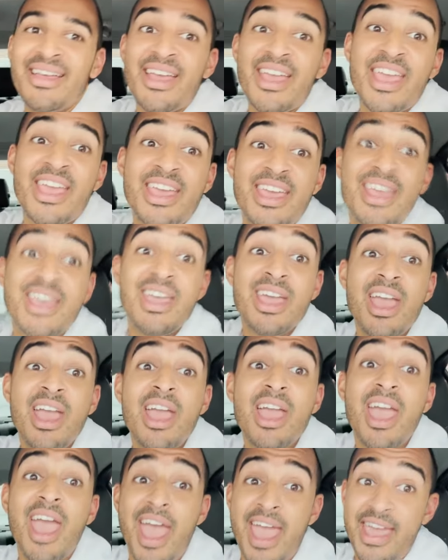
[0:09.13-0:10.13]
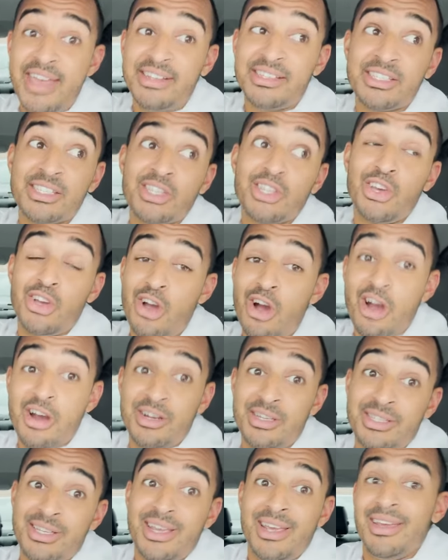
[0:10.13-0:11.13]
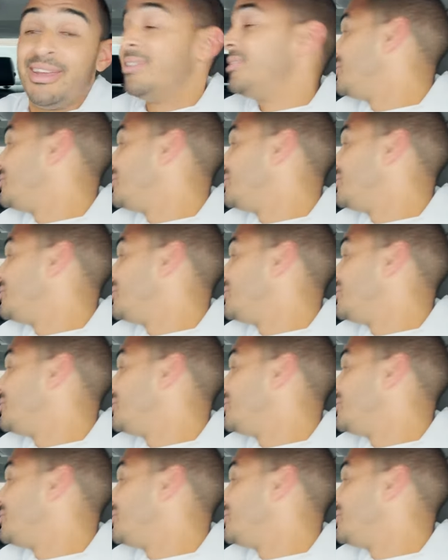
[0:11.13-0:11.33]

He hates the car seat.